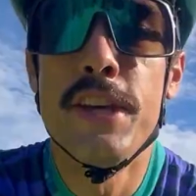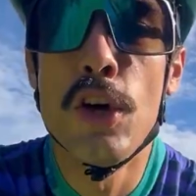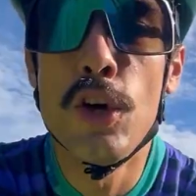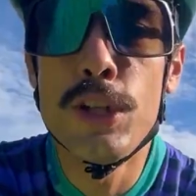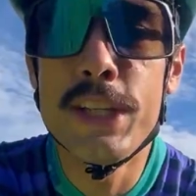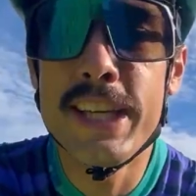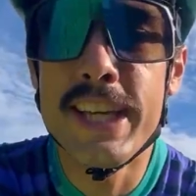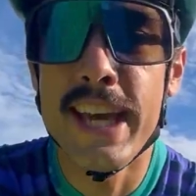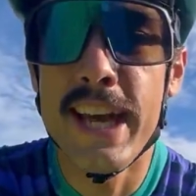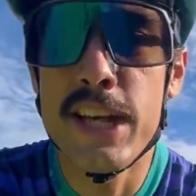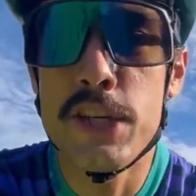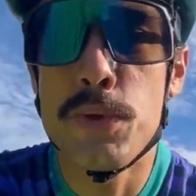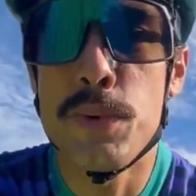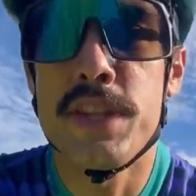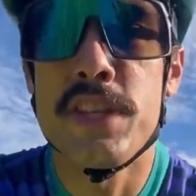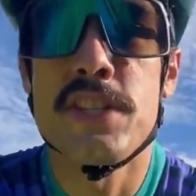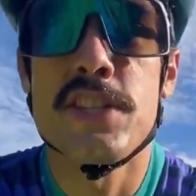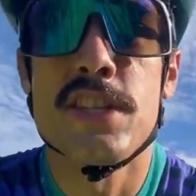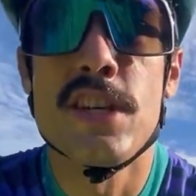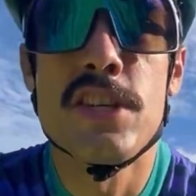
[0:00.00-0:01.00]
only catch
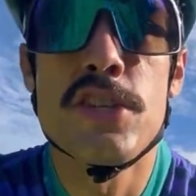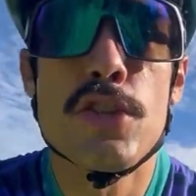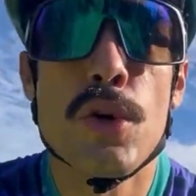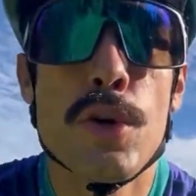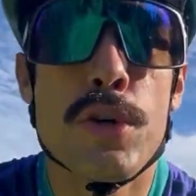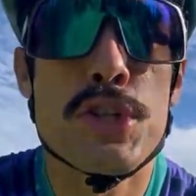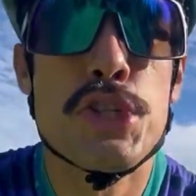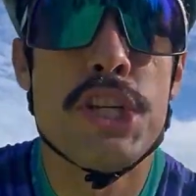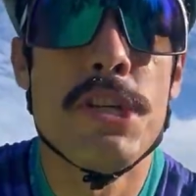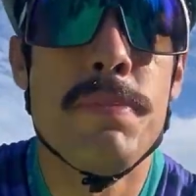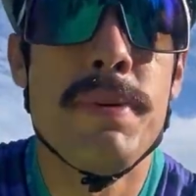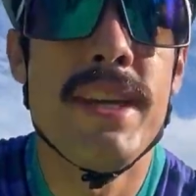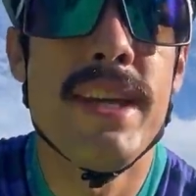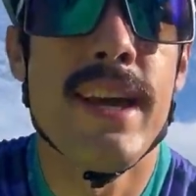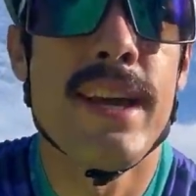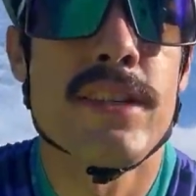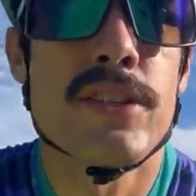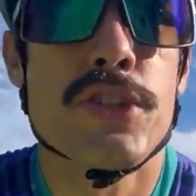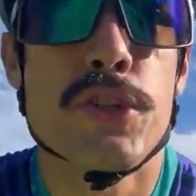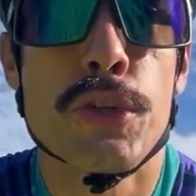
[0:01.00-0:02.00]
with the Suntour
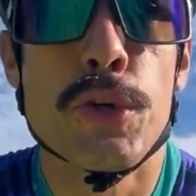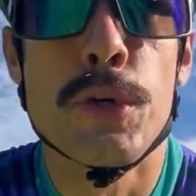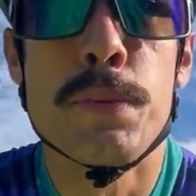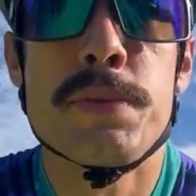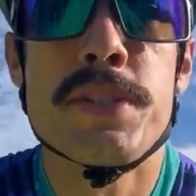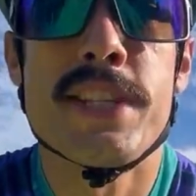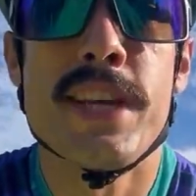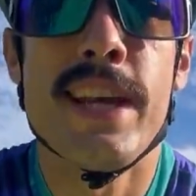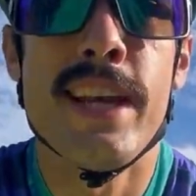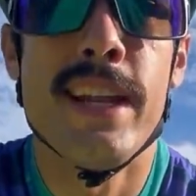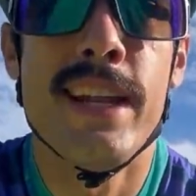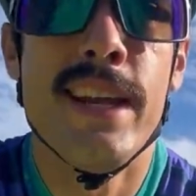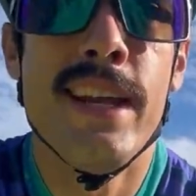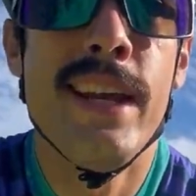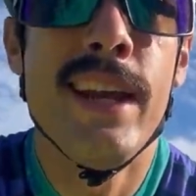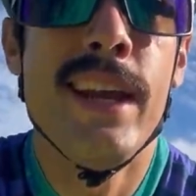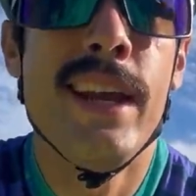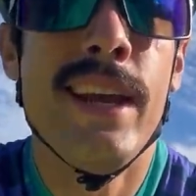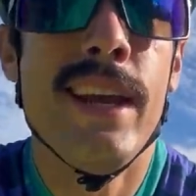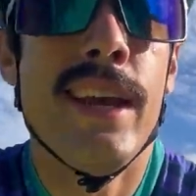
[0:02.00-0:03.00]
GPX group set
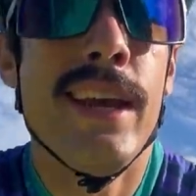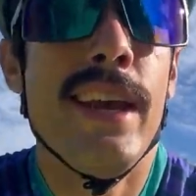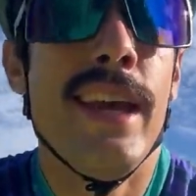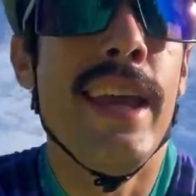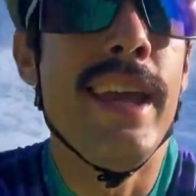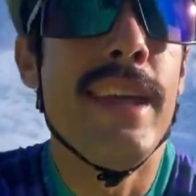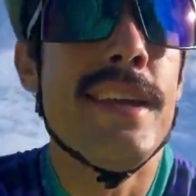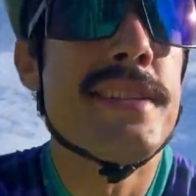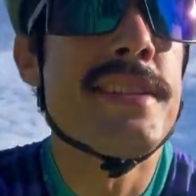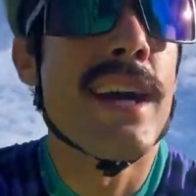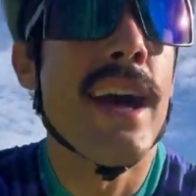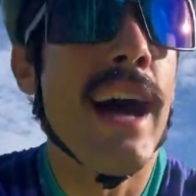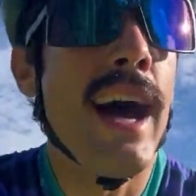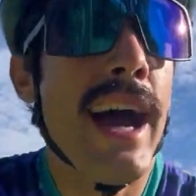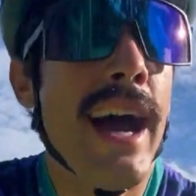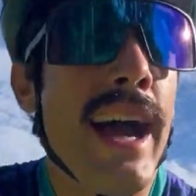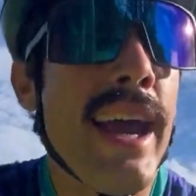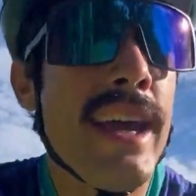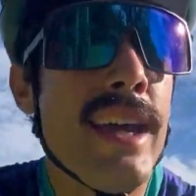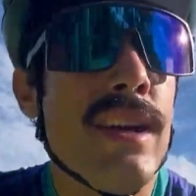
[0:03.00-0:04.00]
is
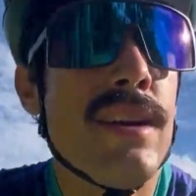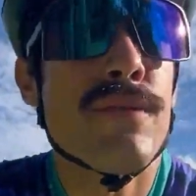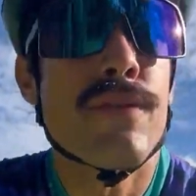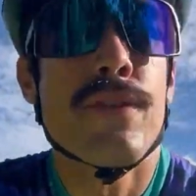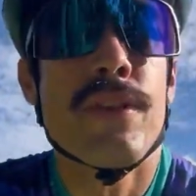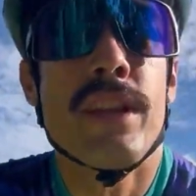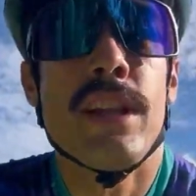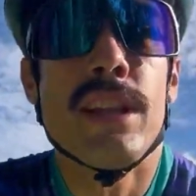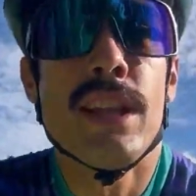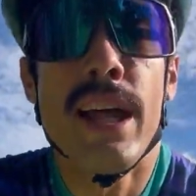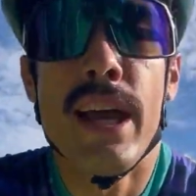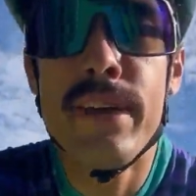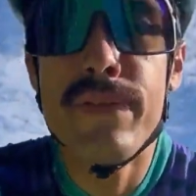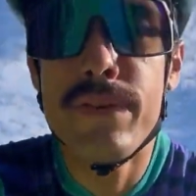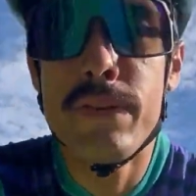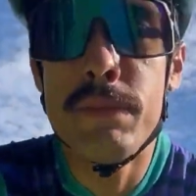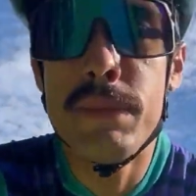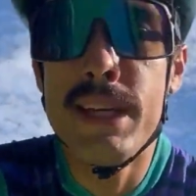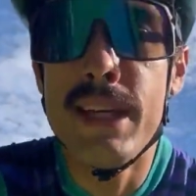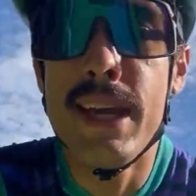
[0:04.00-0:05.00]
I, for the
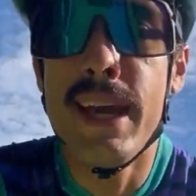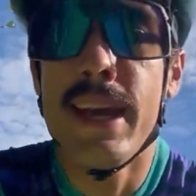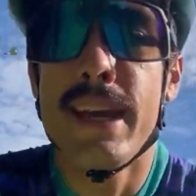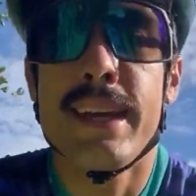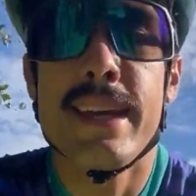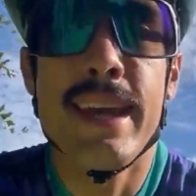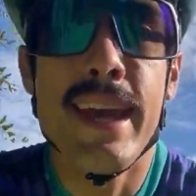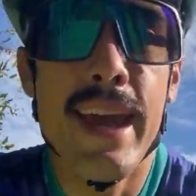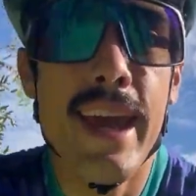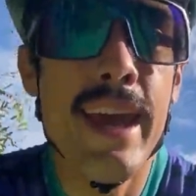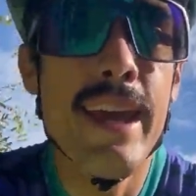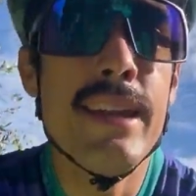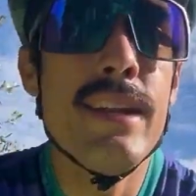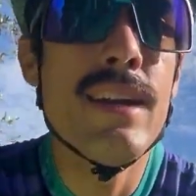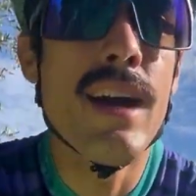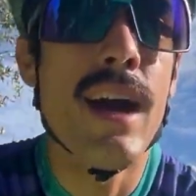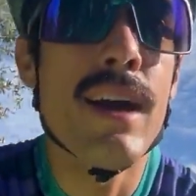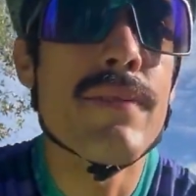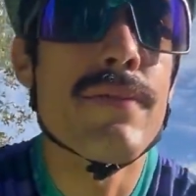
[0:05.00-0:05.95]
life of me, cannot